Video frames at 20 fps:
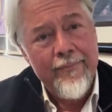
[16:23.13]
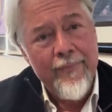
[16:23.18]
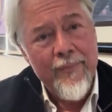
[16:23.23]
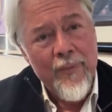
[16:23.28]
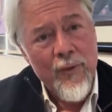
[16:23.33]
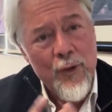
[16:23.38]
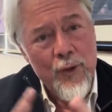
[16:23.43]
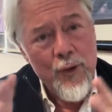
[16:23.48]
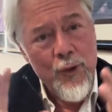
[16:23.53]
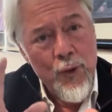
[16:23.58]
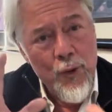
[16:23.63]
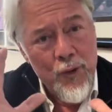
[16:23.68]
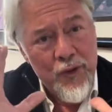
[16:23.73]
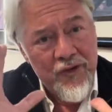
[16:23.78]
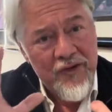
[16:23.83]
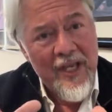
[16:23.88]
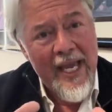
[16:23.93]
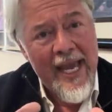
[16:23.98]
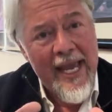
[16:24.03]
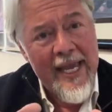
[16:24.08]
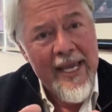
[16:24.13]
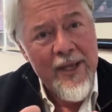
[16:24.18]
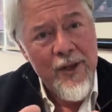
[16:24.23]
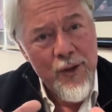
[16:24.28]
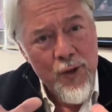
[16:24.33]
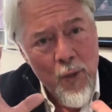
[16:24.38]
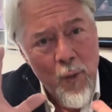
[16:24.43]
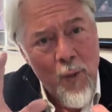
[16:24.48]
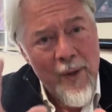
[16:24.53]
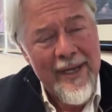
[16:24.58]
You say
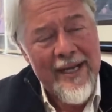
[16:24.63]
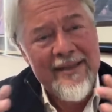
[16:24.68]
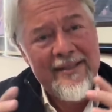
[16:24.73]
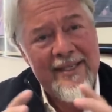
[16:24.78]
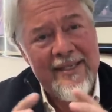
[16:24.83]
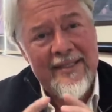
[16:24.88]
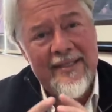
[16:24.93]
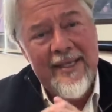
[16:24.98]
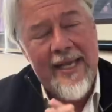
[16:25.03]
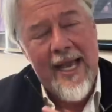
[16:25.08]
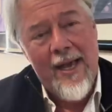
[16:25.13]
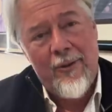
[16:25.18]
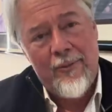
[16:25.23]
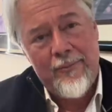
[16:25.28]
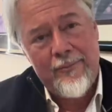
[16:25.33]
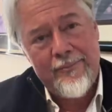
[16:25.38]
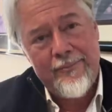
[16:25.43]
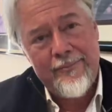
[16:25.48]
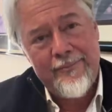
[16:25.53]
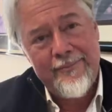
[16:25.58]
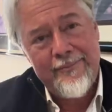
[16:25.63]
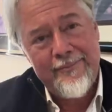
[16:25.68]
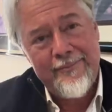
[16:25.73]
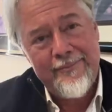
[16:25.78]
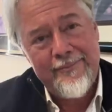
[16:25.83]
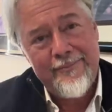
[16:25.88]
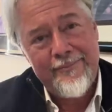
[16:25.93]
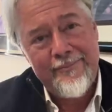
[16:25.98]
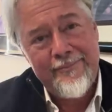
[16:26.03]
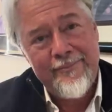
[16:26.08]
you want a discount.
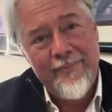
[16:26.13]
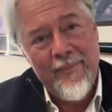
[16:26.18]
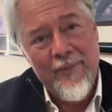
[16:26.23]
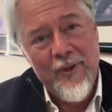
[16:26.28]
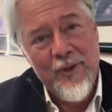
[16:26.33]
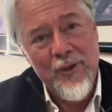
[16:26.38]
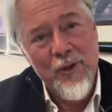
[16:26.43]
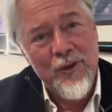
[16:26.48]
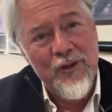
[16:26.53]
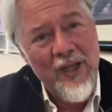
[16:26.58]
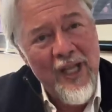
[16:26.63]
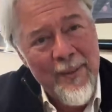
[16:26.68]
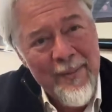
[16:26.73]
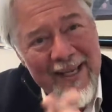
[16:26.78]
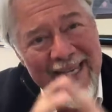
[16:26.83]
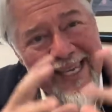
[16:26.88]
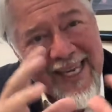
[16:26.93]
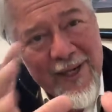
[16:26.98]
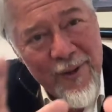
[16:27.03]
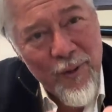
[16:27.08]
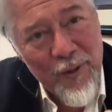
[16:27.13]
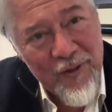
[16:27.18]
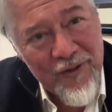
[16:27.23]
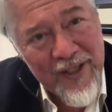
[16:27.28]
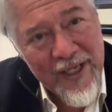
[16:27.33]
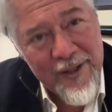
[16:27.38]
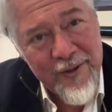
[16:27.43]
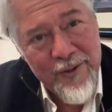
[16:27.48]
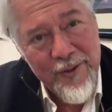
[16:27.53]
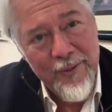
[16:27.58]
You tell them Kino
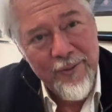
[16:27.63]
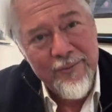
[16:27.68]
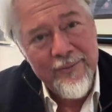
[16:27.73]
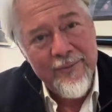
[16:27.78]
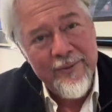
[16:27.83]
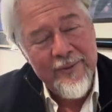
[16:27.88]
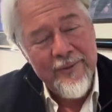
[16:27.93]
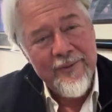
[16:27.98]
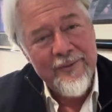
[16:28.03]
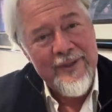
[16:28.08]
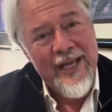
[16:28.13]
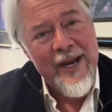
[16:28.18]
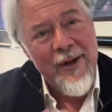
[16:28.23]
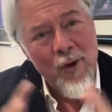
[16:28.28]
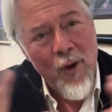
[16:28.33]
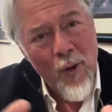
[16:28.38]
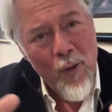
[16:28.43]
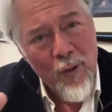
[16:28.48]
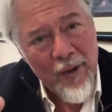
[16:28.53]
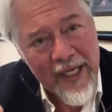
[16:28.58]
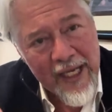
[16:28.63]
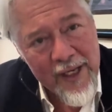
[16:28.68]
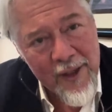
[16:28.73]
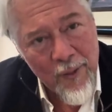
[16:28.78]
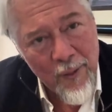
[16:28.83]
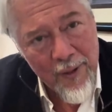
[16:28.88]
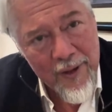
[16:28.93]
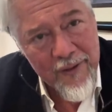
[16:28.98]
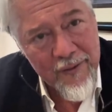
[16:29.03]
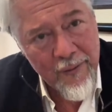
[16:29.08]
sent you. They know who
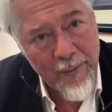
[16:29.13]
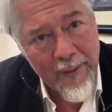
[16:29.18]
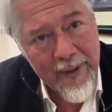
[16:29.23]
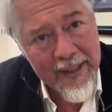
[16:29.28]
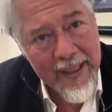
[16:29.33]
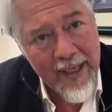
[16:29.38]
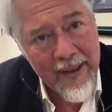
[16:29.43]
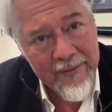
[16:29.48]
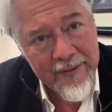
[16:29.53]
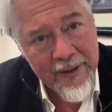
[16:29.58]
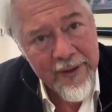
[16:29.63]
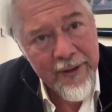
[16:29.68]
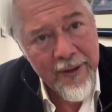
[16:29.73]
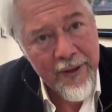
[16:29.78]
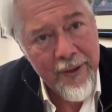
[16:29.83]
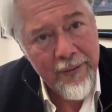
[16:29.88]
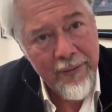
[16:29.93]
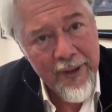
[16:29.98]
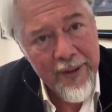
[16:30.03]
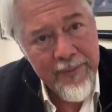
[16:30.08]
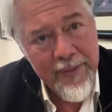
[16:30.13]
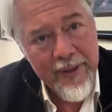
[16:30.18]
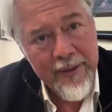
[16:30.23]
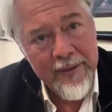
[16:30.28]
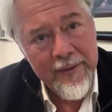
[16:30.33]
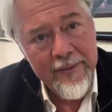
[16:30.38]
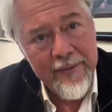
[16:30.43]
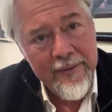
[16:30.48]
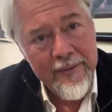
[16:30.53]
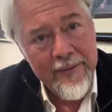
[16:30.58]
Kino is already out there in the Caribbean.
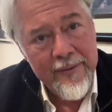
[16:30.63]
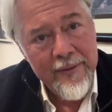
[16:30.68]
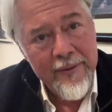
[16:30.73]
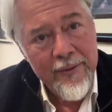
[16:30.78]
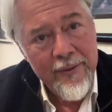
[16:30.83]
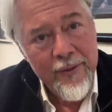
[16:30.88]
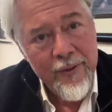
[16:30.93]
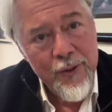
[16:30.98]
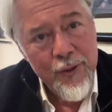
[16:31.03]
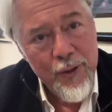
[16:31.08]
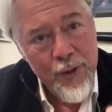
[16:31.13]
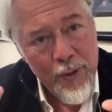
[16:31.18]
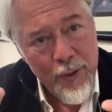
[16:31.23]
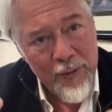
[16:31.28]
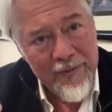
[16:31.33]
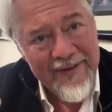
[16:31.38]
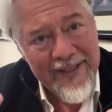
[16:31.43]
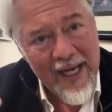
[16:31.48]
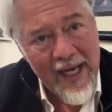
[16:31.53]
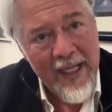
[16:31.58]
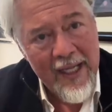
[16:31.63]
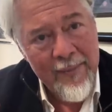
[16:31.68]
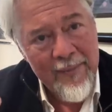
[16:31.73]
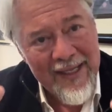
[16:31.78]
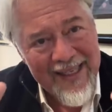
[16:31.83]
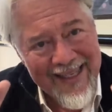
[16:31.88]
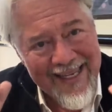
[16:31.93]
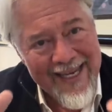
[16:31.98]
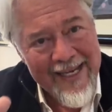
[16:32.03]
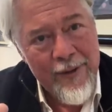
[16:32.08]
You tell
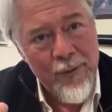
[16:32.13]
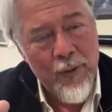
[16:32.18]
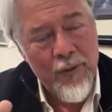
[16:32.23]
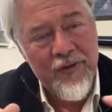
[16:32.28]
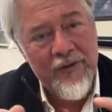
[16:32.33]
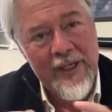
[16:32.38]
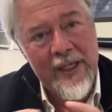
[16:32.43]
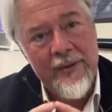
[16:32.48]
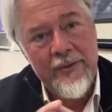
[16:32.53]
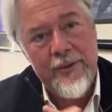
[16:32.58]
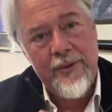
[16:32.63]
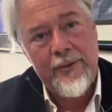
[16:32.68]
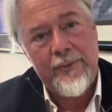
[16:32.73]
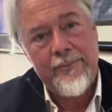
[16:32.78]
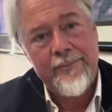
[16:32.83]
them Kino send you.